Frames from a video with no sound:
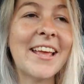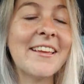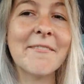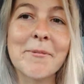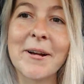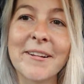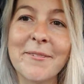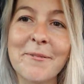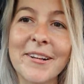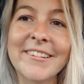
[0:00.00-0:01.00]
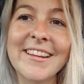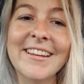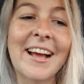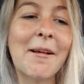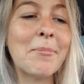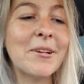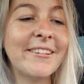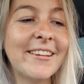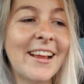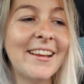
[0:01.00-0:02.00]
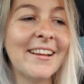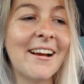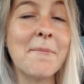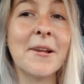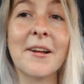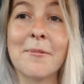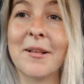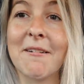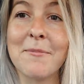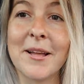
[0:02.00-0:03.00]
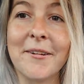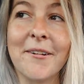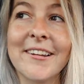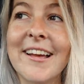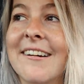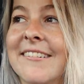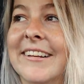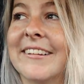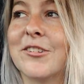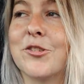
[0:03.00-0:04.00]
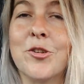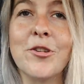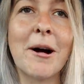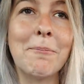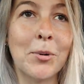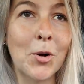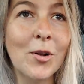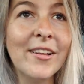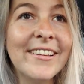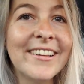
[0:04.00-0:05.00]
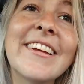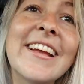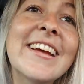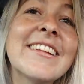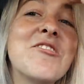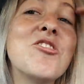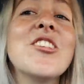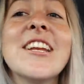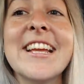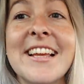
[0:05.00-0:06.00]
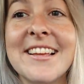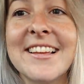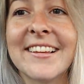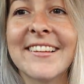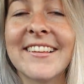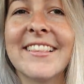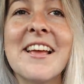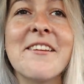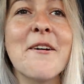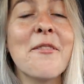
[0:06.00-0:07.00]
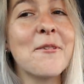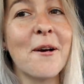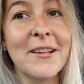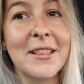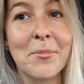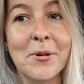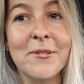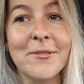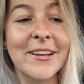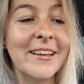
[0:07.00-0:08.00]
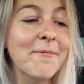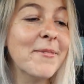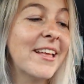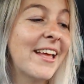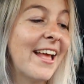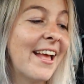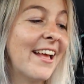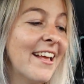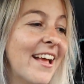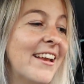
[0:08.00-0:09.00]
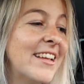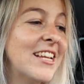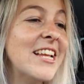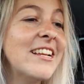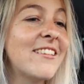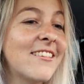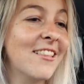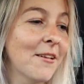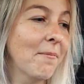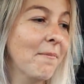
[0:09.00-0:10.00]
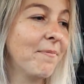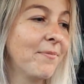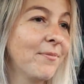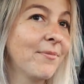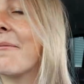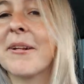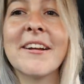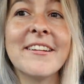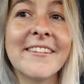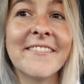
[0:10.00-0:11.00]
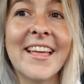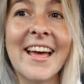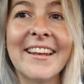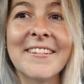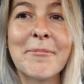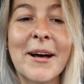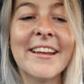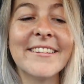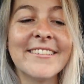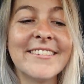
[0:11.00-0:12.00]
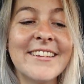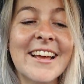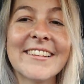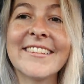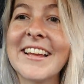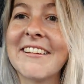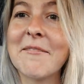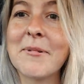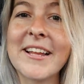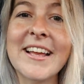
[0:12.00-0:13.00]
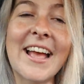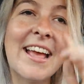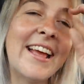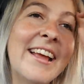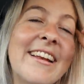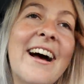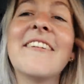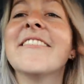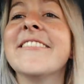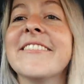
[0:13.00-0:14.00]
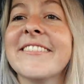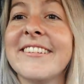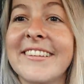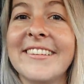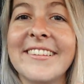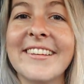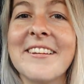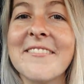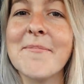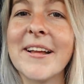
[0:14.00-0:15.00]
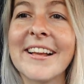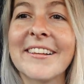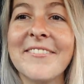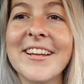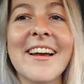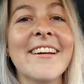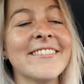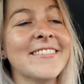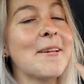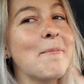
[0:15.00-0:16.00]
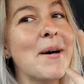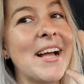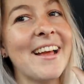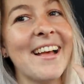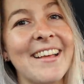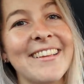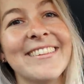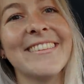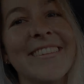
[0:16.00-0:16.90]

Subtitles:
Thank you everybody for watching, I appreciate it. I'm gonna go play with my dog now and he's chewed up ball. He gets shitty that you're not throwing the ball for him and he eats them. I'm gonna go deal with that. But yes, thank you everybody, and I will see you in my next video. Bye guys.